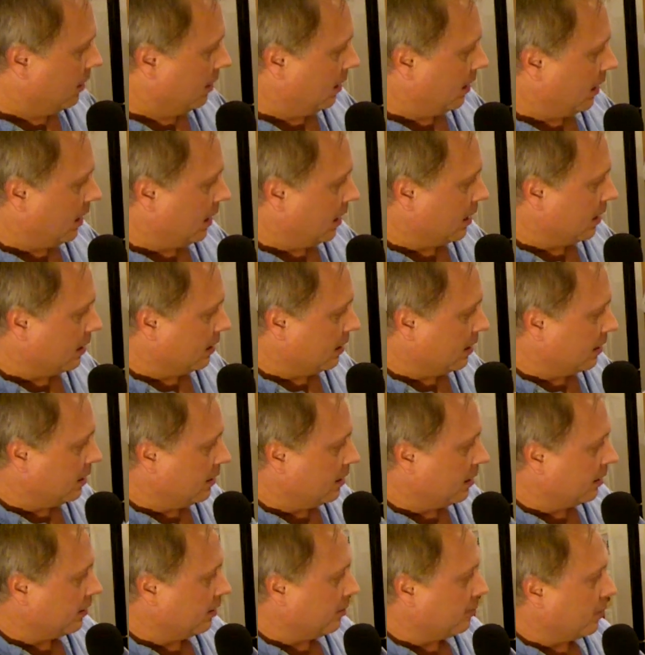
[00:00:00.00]
And
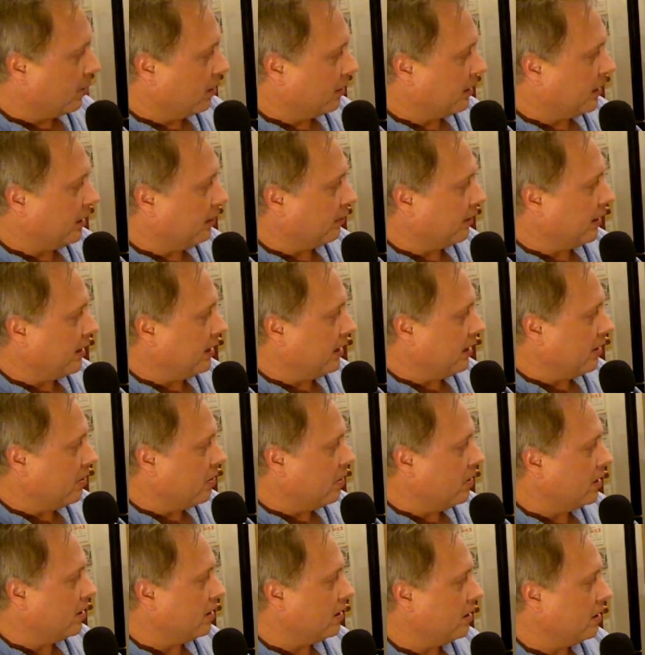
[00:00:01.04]
another bulky
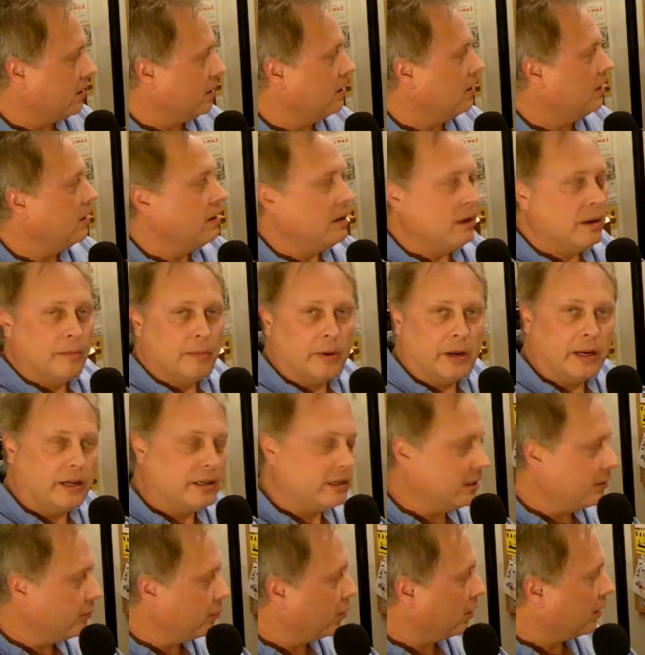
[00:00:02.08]
radio, but it
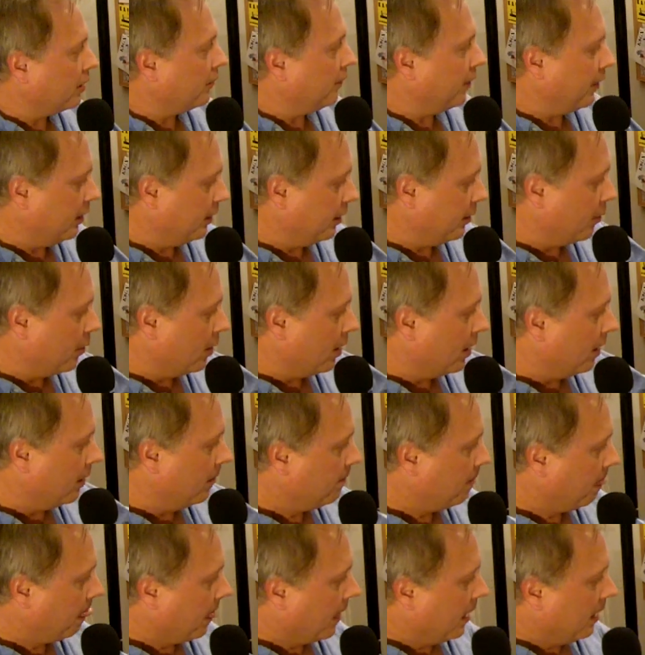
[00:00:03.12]
did work fairly
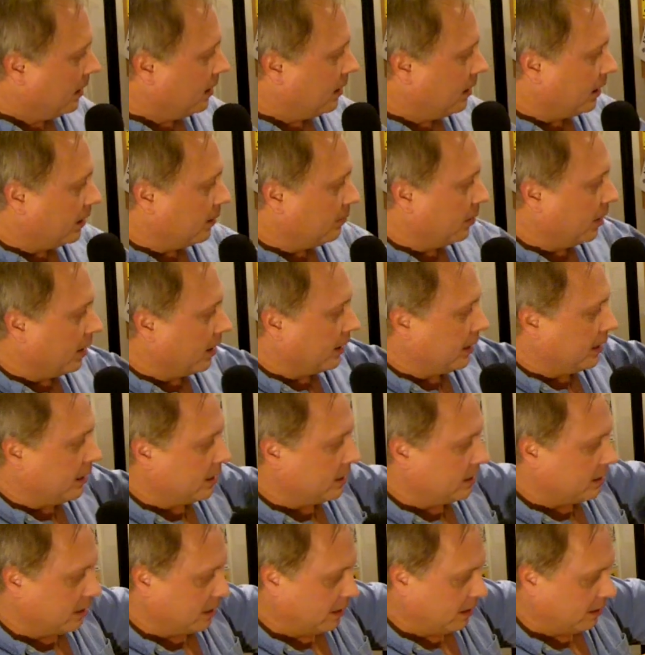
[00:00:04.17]
well. You could plug it
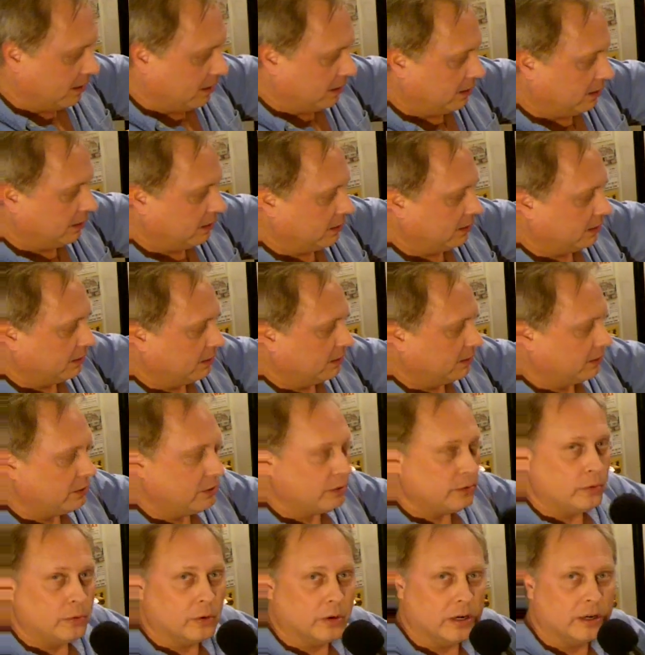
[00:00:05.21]
in
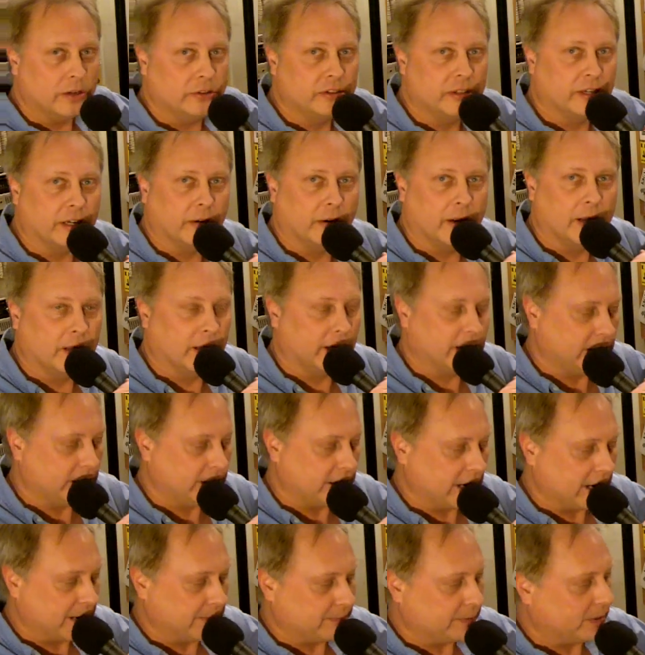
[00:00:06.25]
to a cigarette light
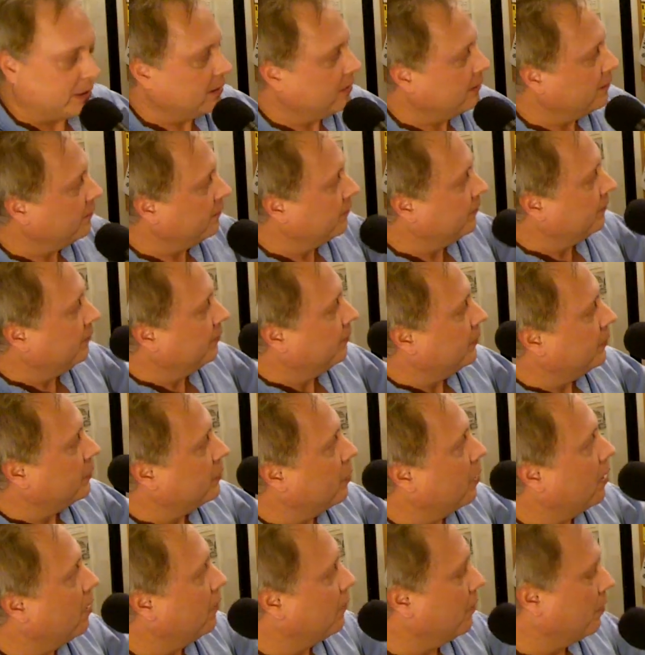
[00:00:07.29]
adapter for
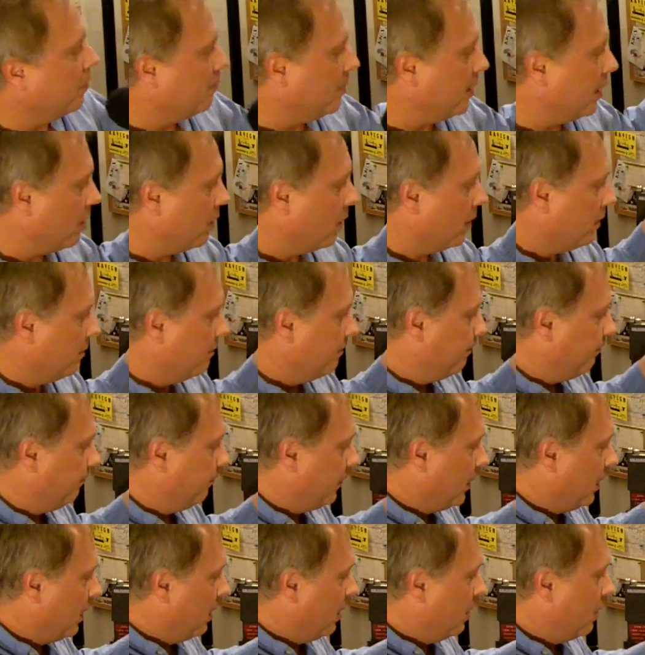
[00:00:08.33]
12-volt power,
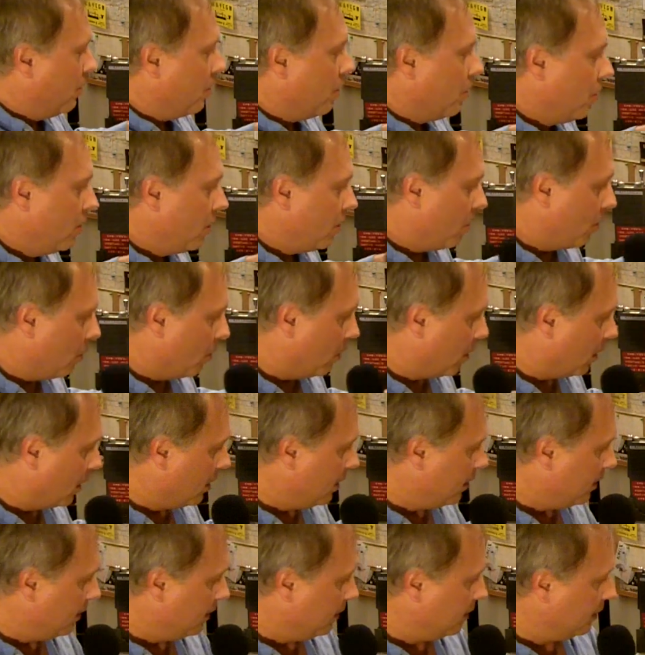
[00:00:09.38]

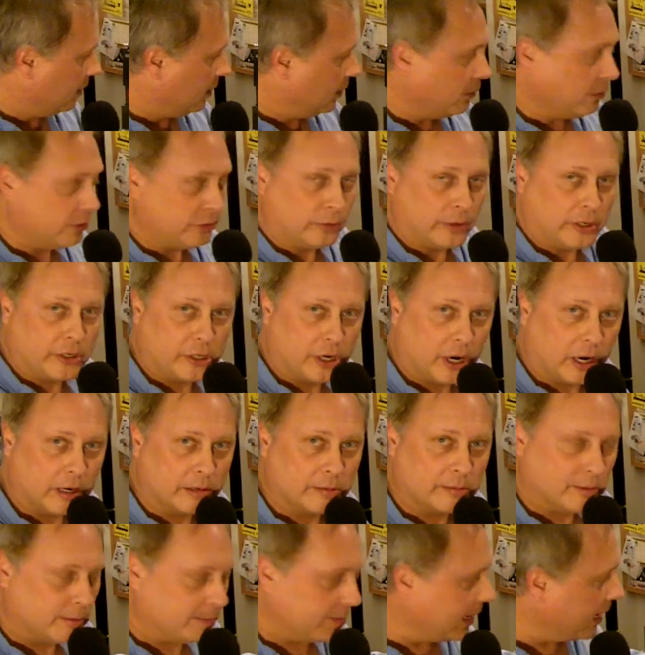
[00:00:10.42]
or use
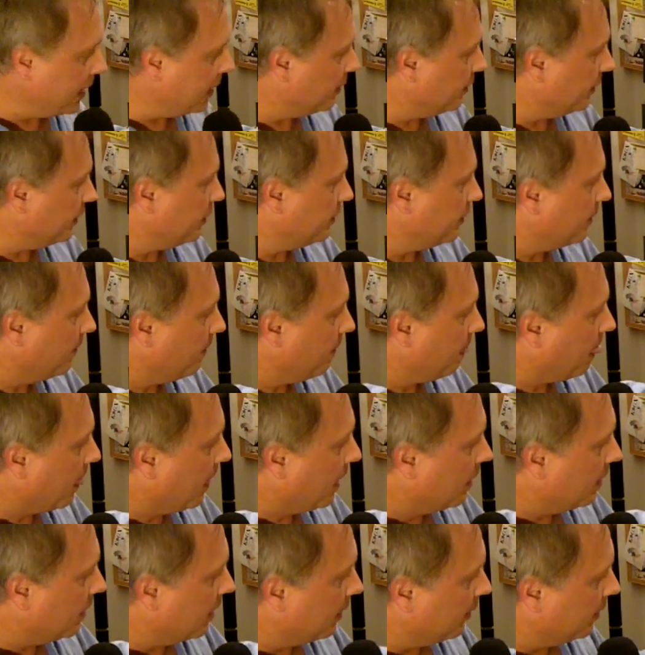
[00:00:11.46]
rechargeable batteries.
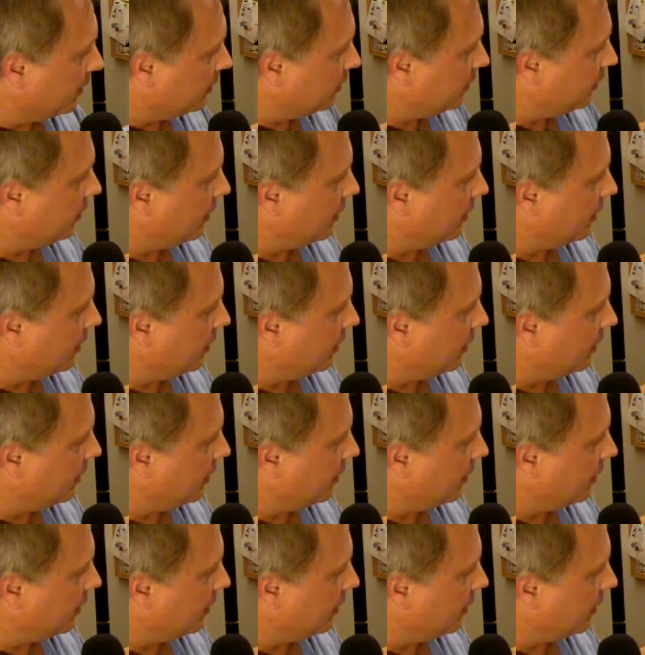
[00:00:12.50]
Now this